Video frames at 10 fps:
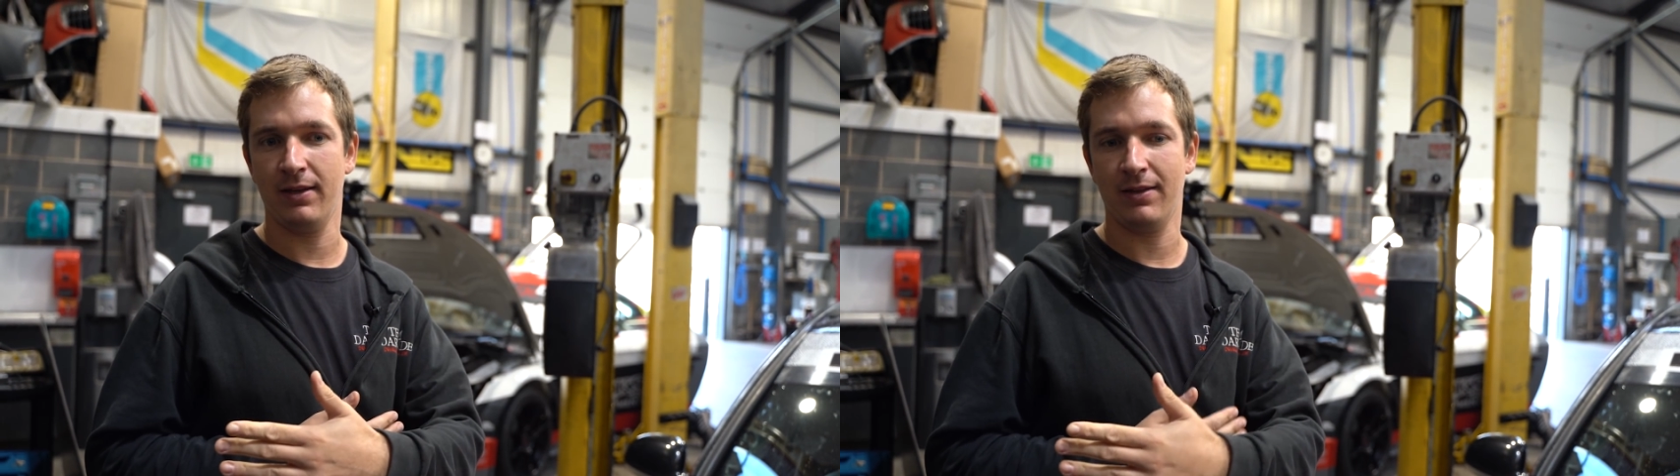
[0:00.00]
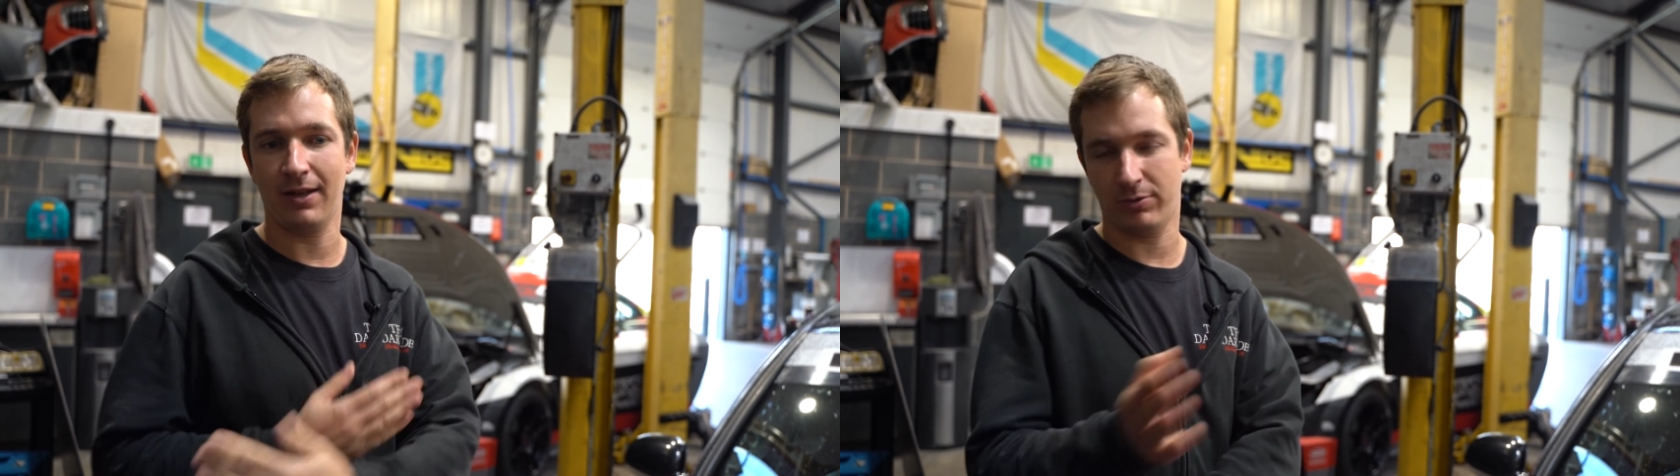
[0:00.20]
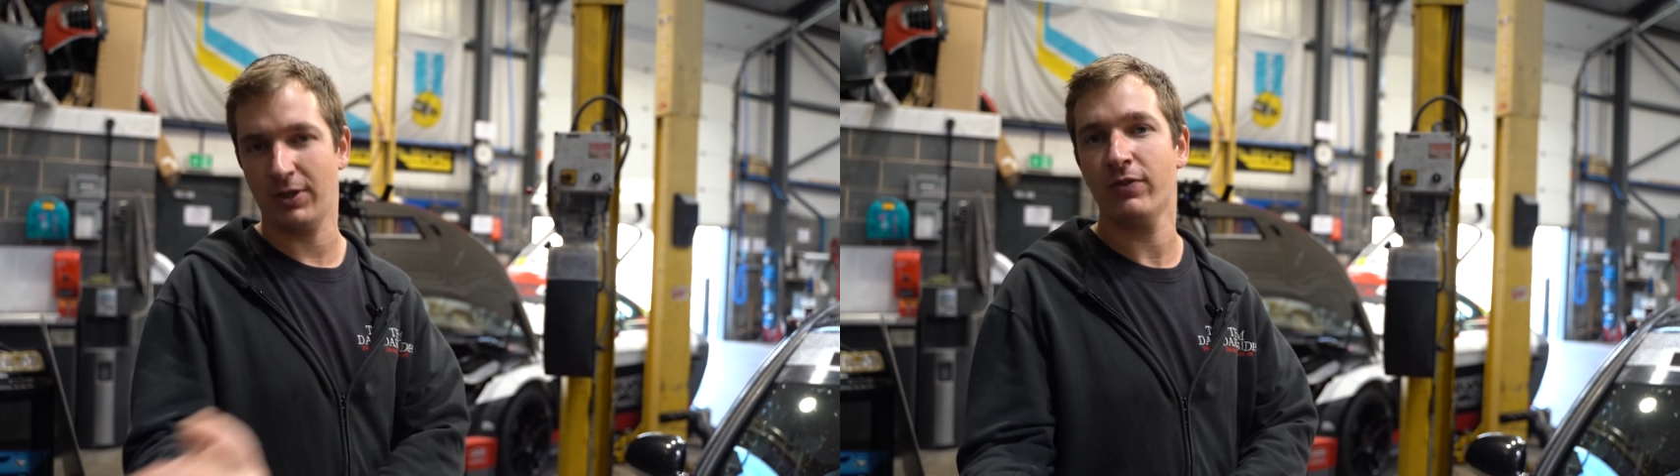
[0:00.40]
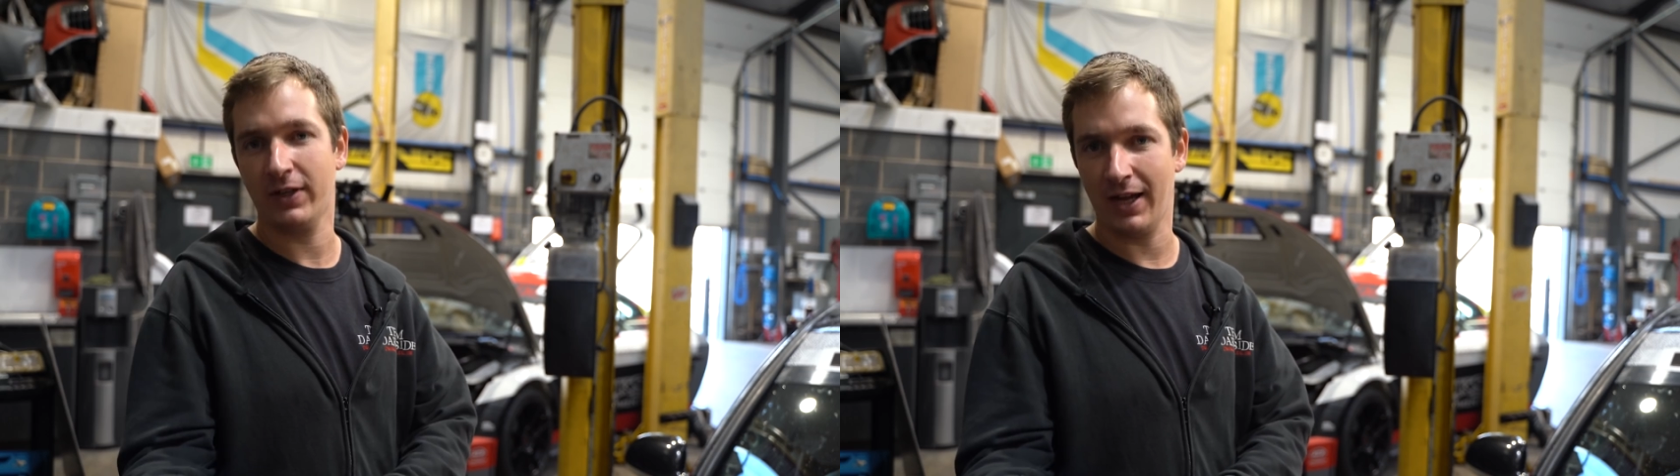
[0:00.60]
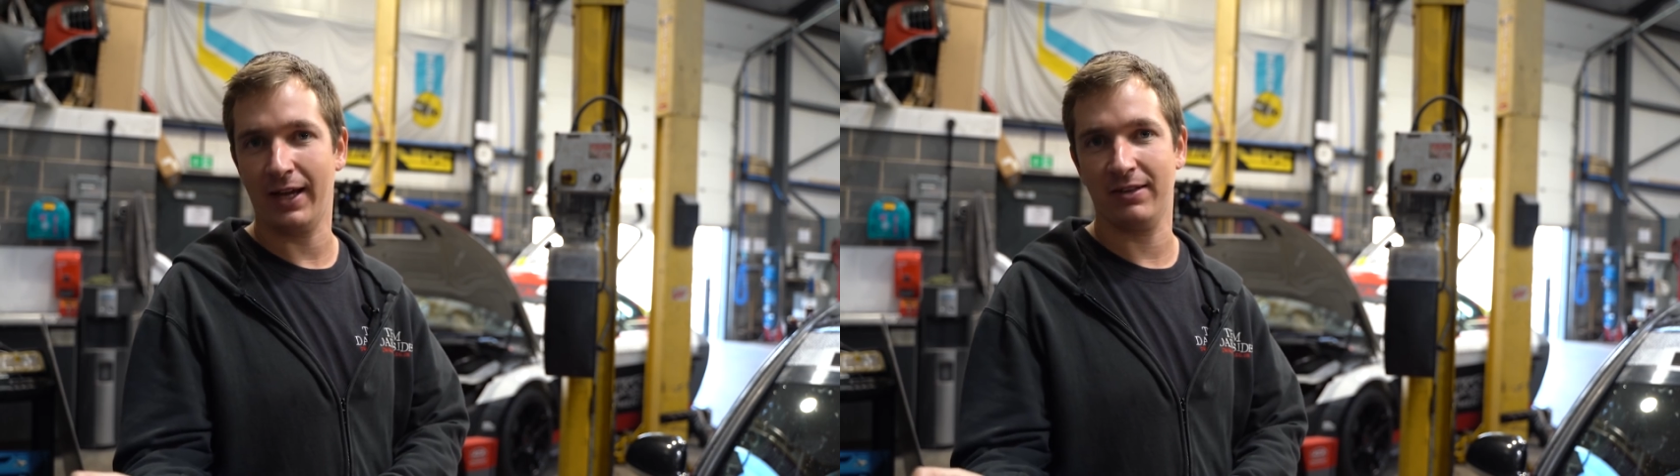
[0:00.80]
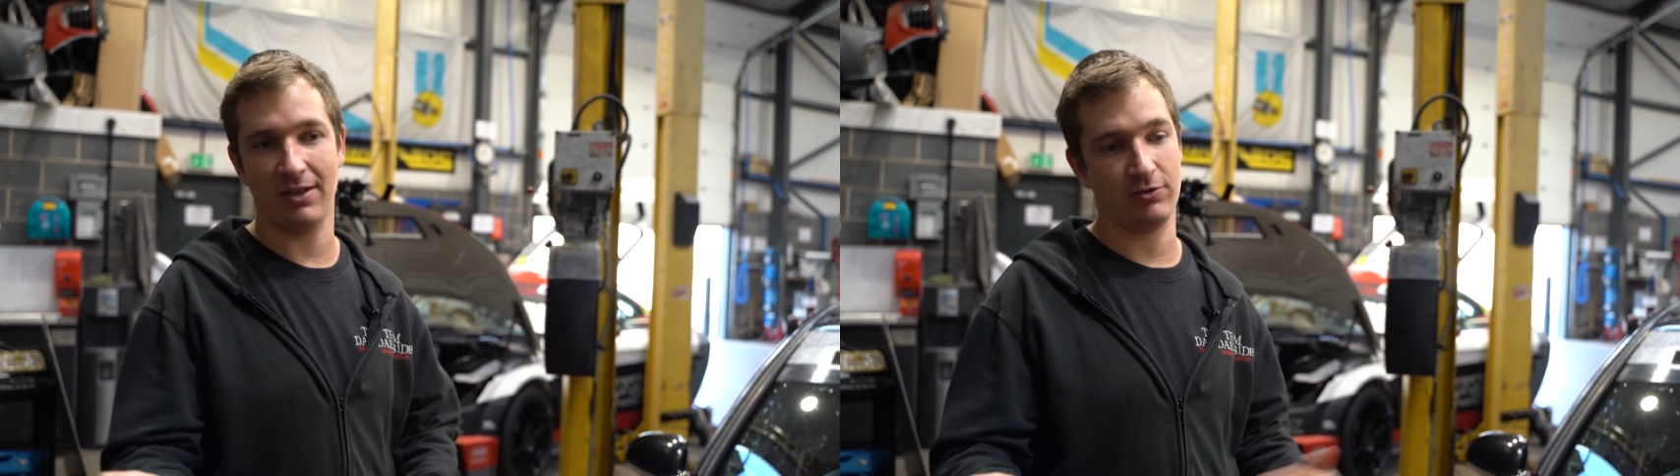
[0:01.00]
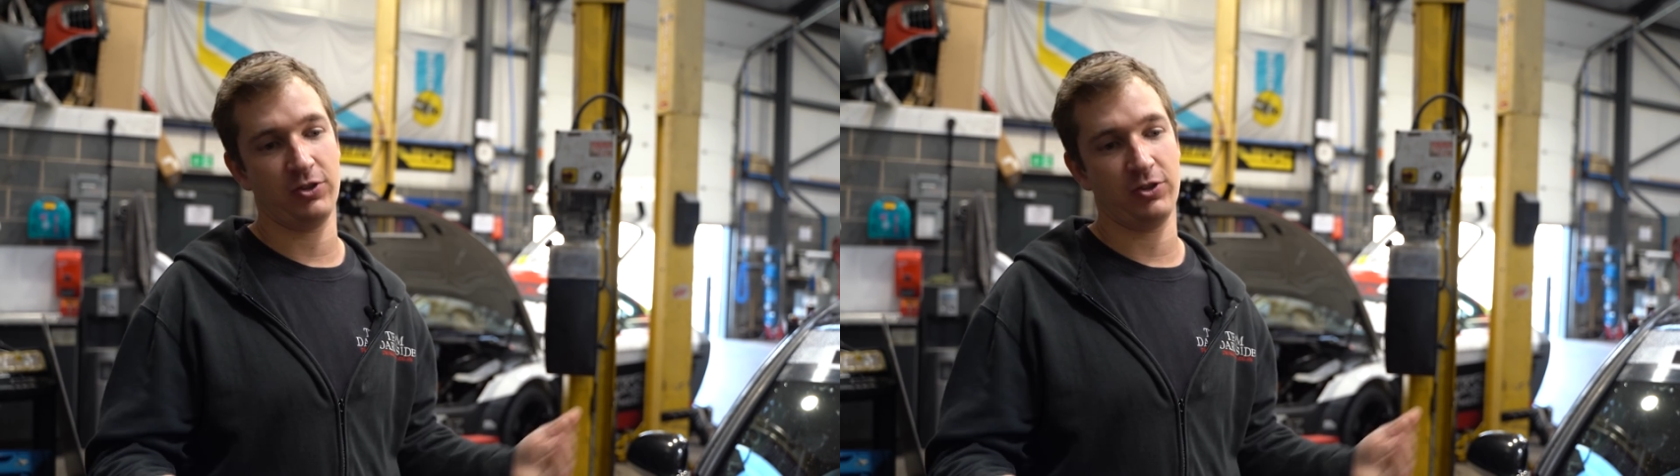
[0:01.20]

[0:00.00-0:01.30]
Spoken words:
that's when your other car can set off.